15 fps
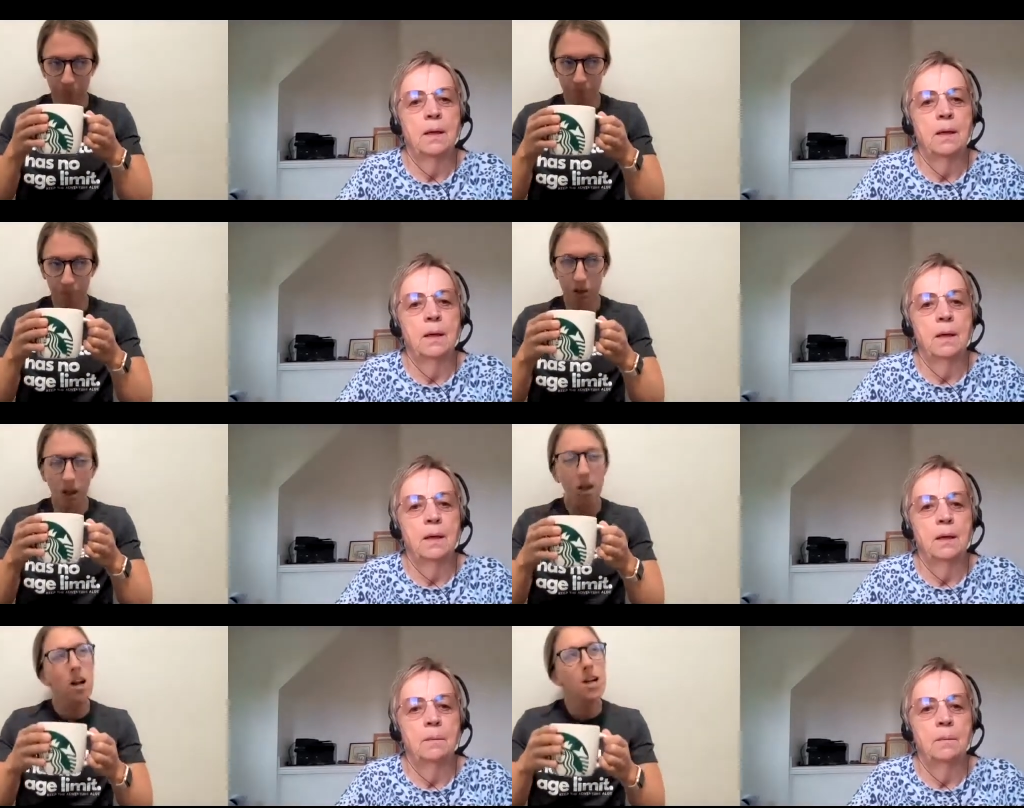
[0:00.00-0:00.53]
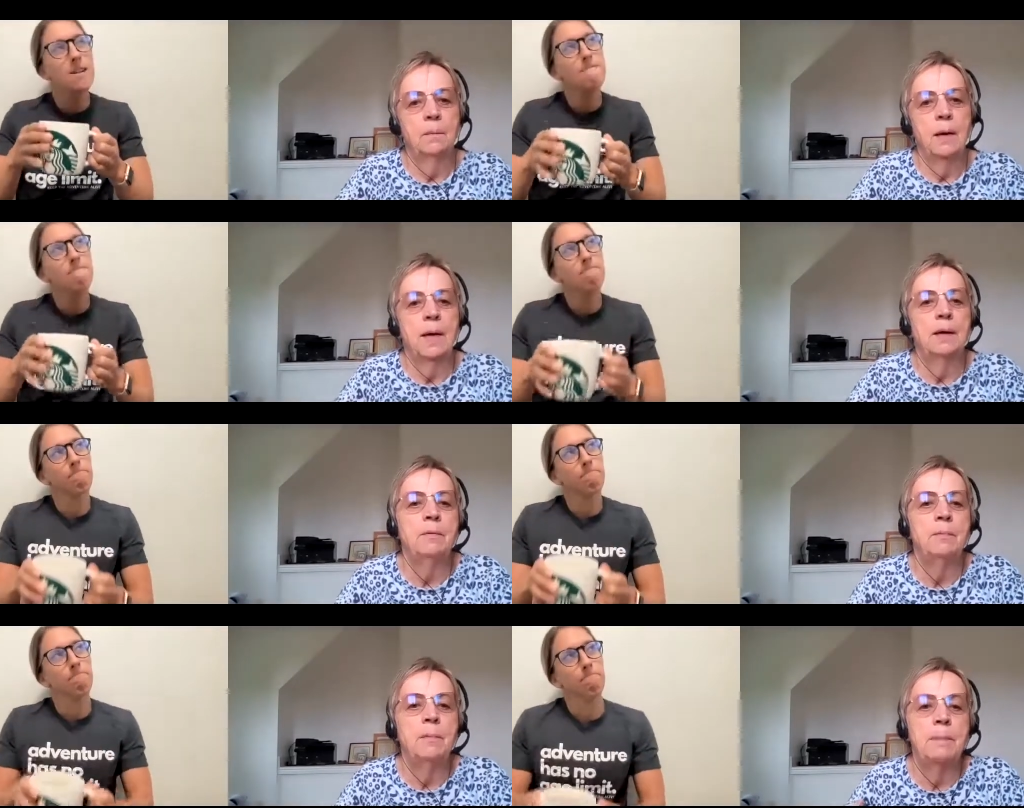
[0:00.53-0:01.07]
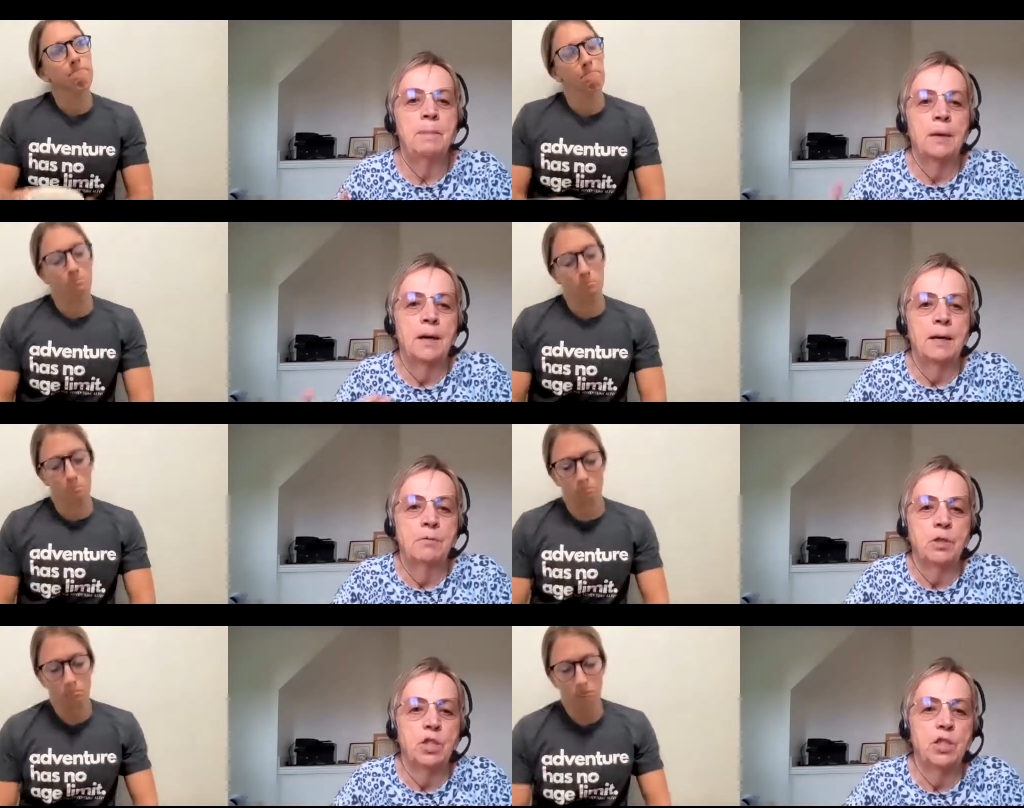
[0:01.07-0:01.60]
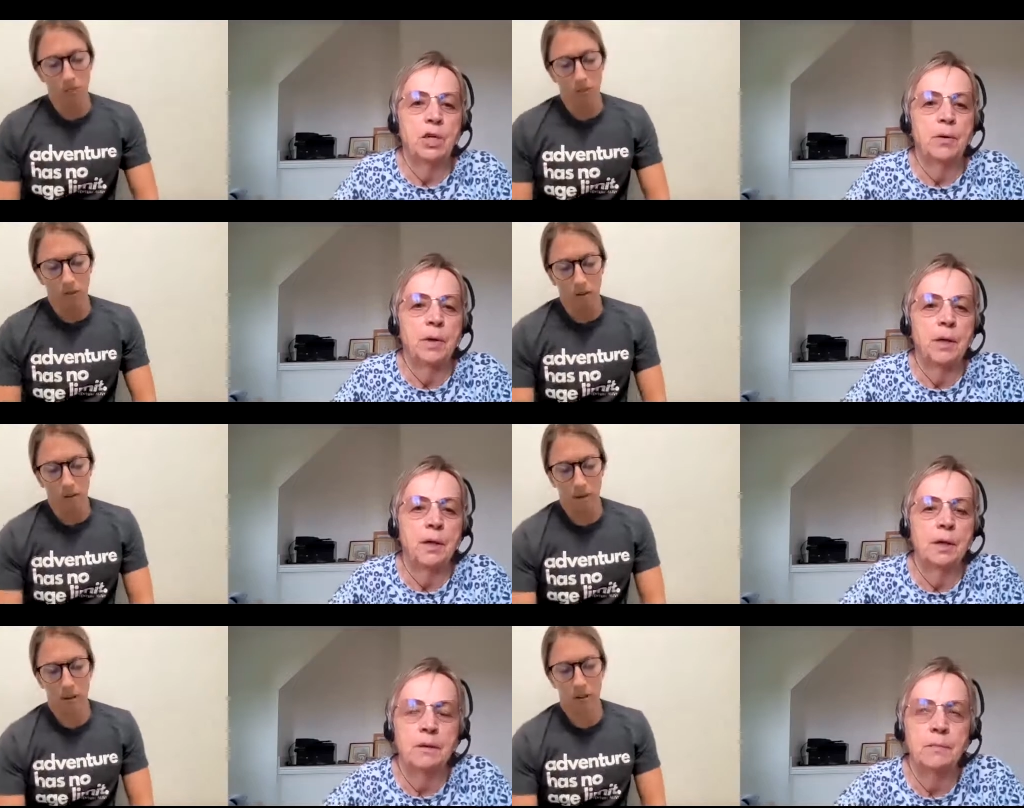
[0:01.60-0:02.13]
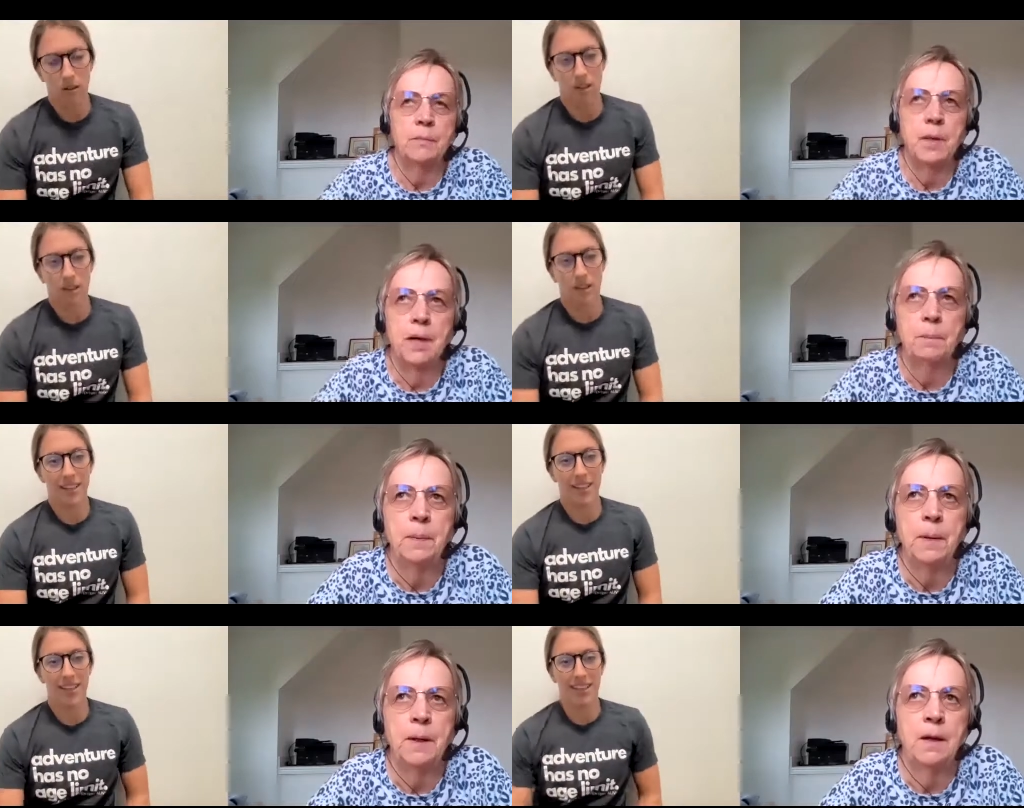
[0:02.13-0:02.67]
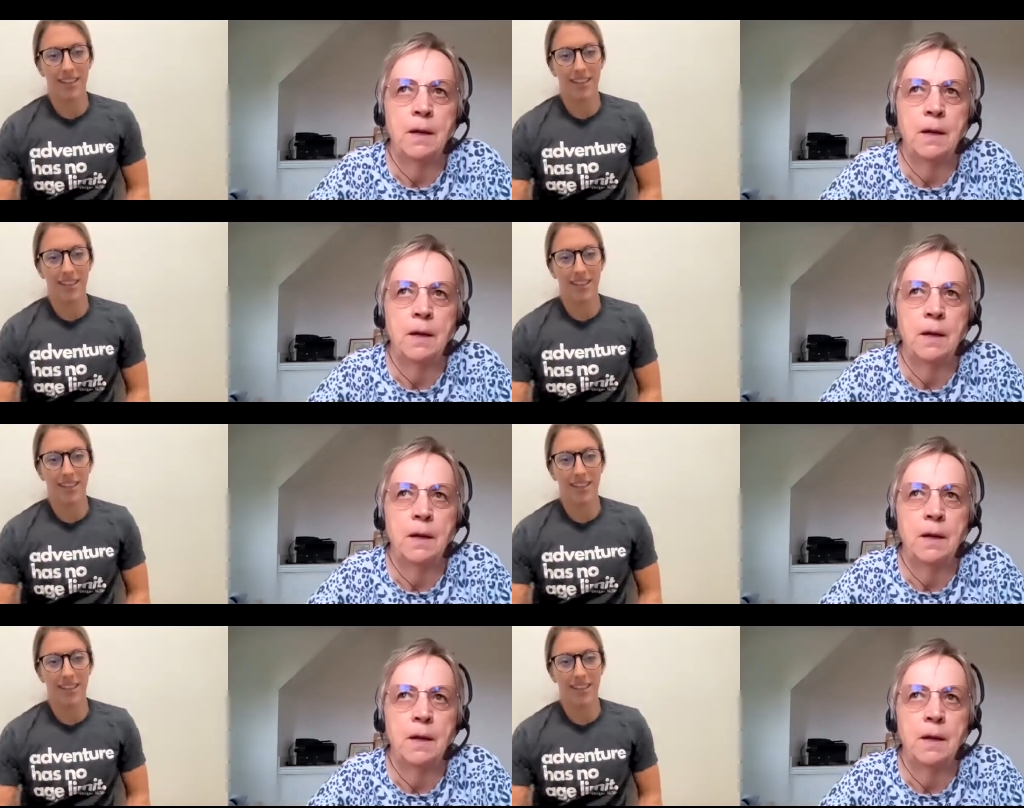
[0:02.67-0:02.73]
Speaker 1: Um, I remember I was showing um, a,